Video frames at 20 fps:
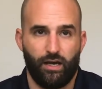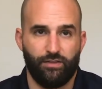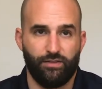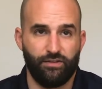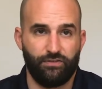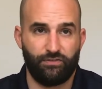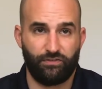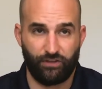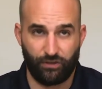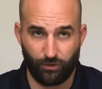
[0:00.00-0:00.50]

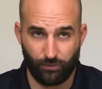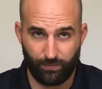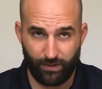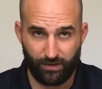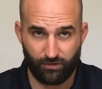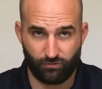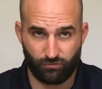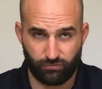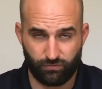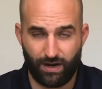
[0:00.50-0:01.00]
This
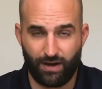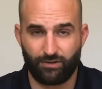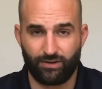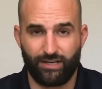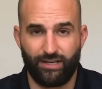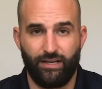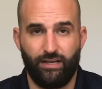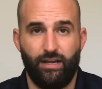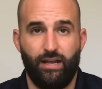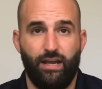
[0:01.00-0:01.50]
skill-based
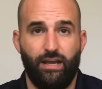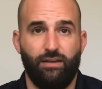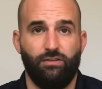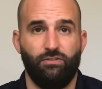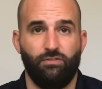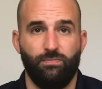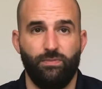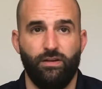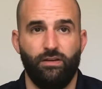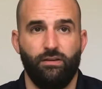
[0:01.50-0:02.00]
routing
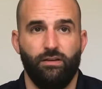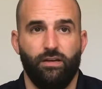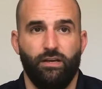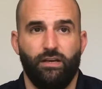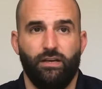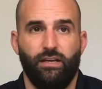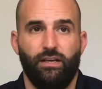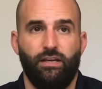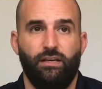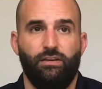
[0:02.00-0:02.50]
enhancement
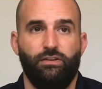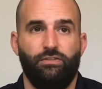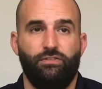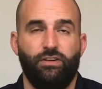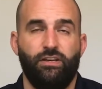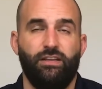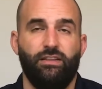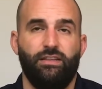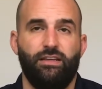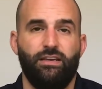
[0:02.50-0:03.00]
is
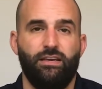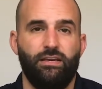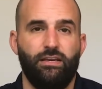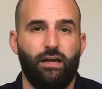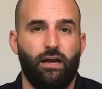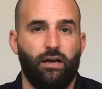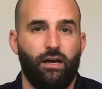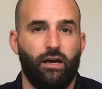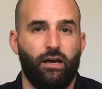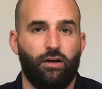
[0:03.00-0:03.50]
in
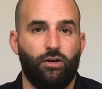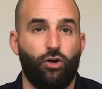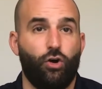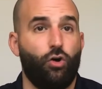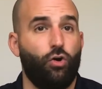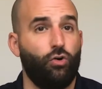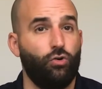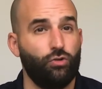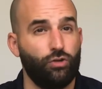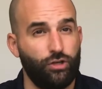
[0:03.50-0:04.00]
the
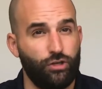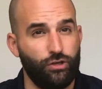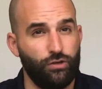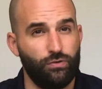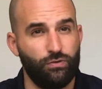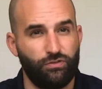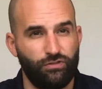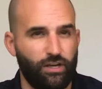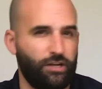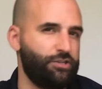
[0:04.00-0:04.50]
call
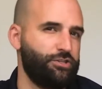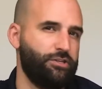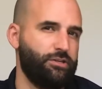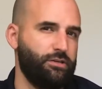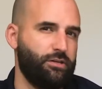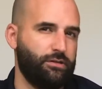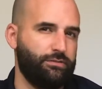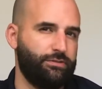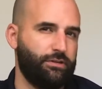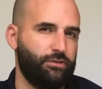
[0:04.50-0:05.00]
queue section
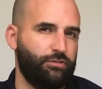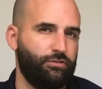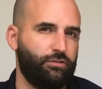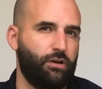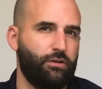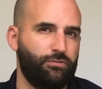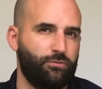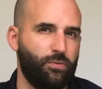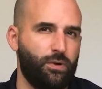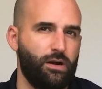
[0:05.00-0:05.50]
of our
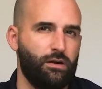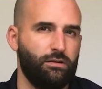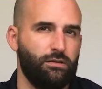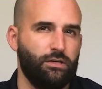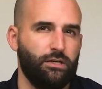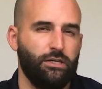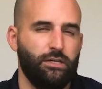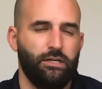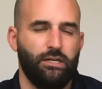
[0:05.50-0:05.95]
software.